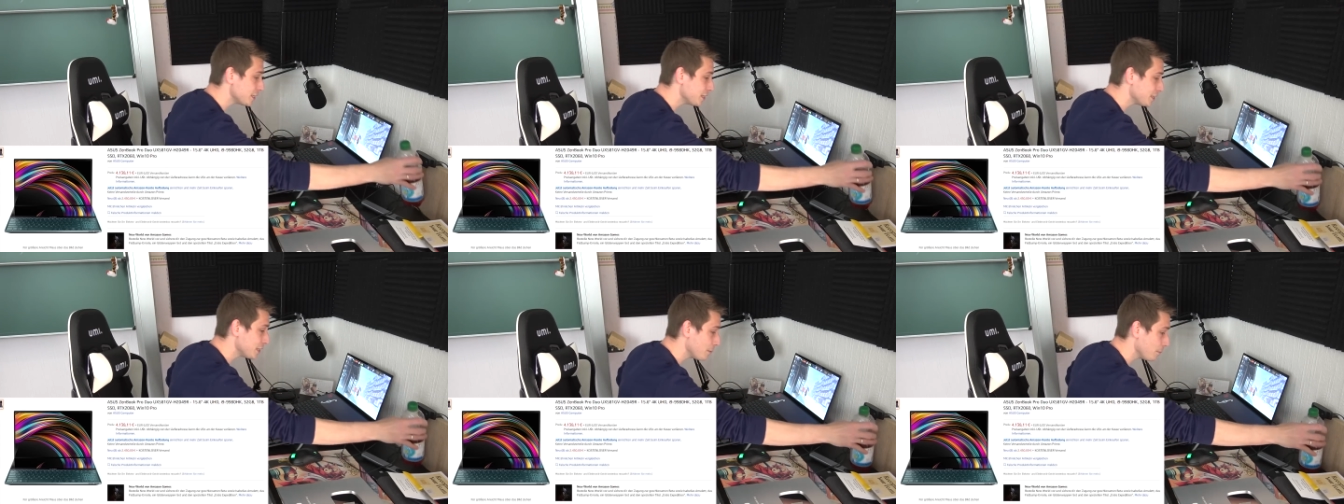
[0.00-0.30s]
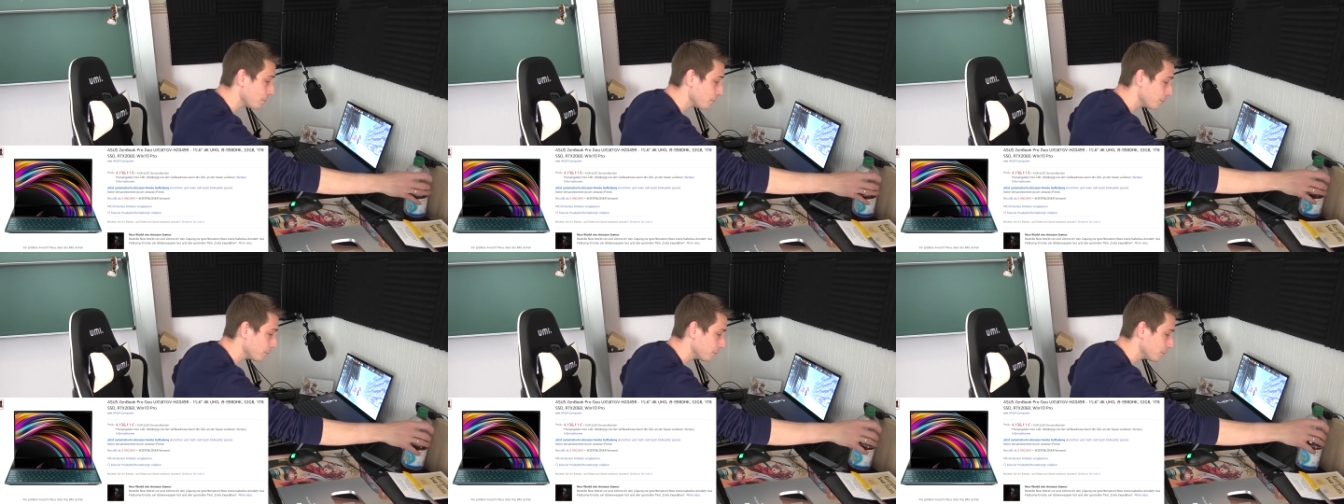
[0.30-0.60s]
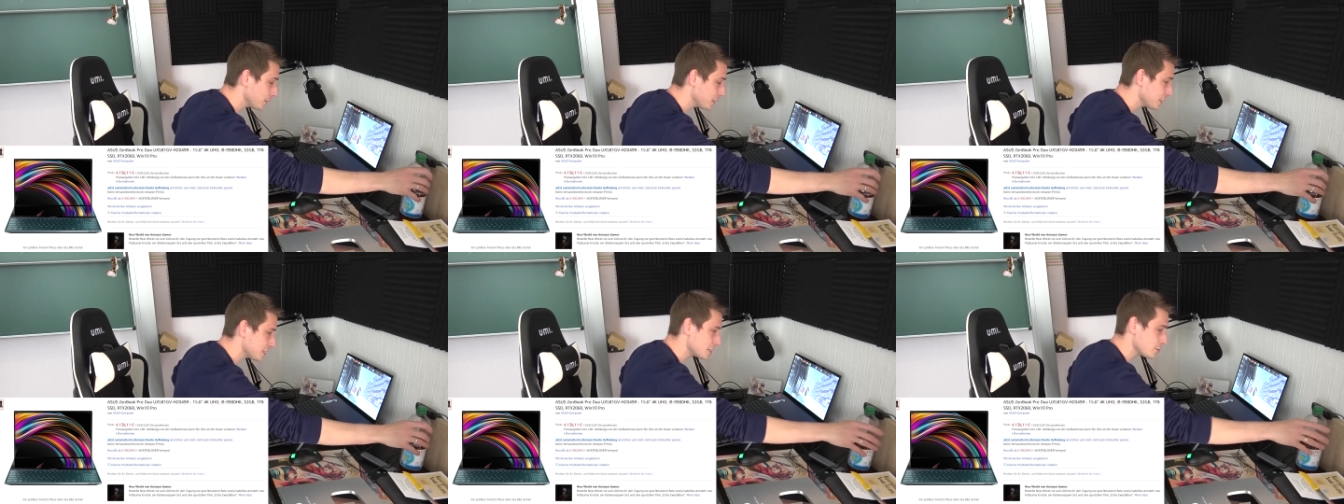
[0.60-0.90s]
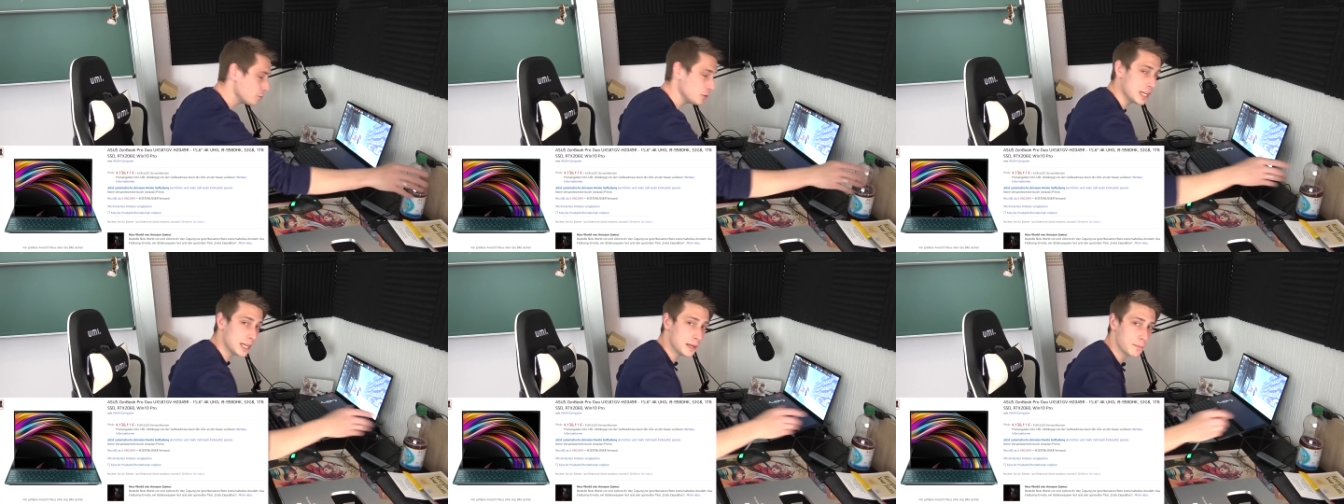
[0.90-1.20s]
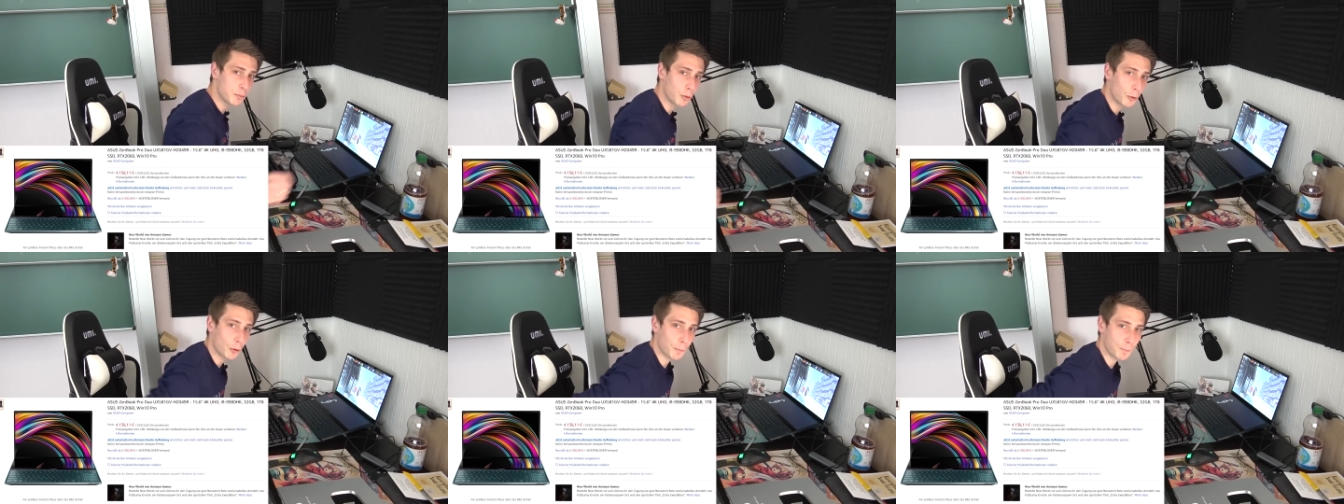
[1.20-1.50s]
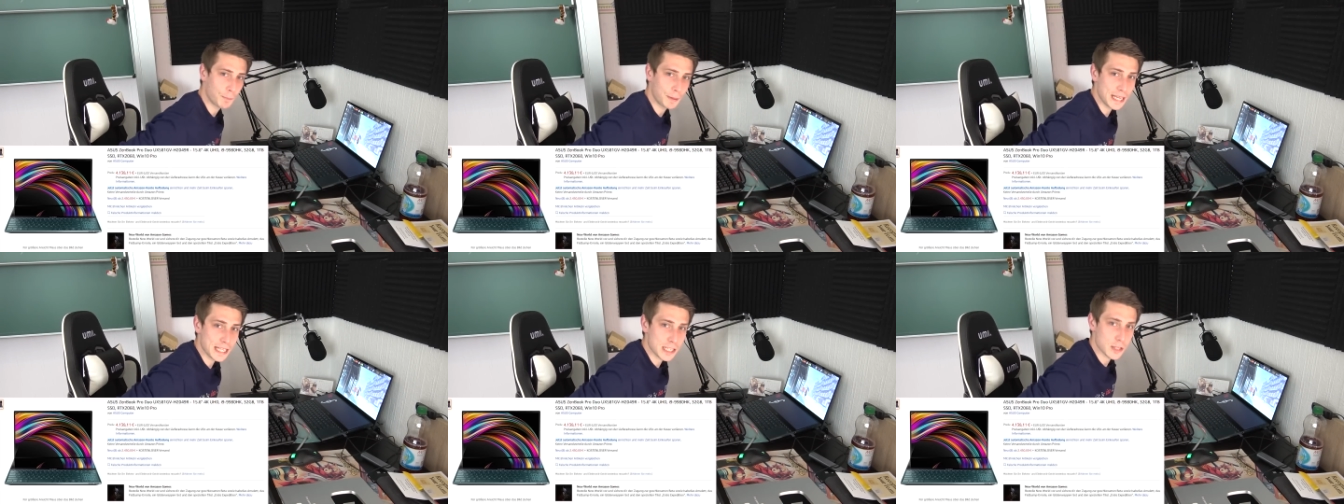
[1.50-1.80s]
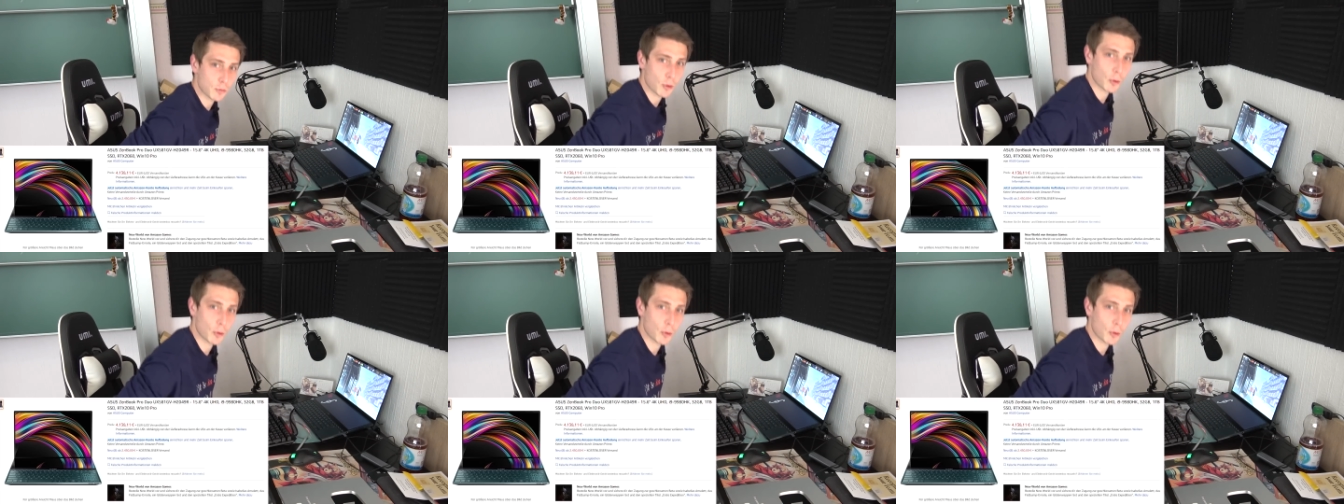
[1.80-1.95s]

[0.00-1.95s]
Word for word: a really important piece